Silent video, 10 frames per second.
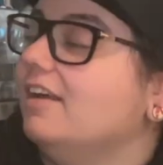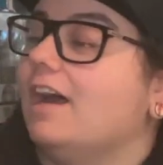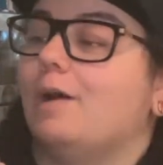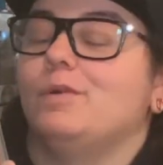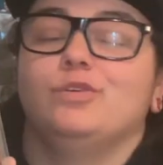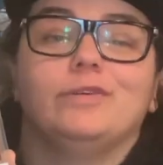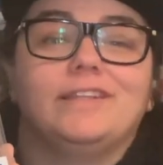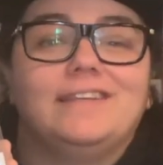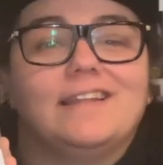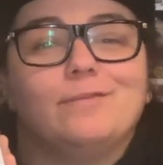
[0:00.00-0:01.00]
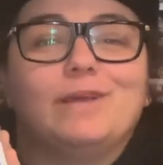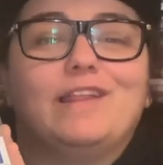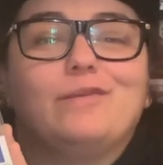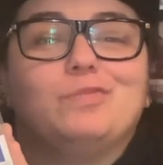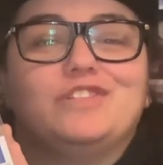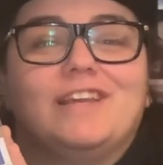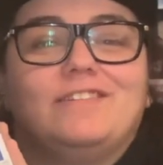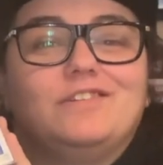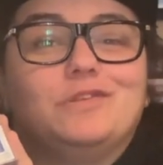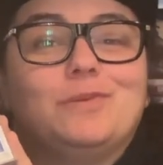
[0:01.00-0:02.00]
I'm going to quickly get them out of the
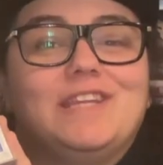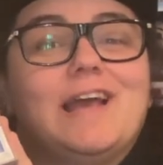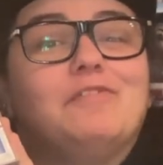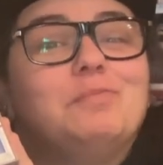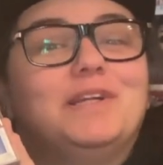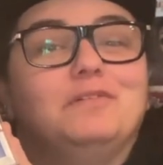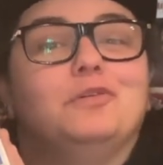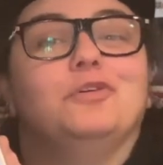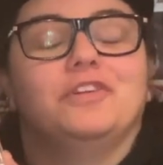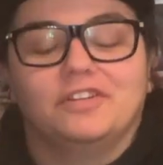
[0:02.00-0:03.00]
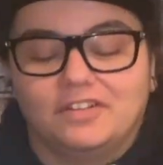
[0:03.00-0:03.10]
protectors so we can have a better look.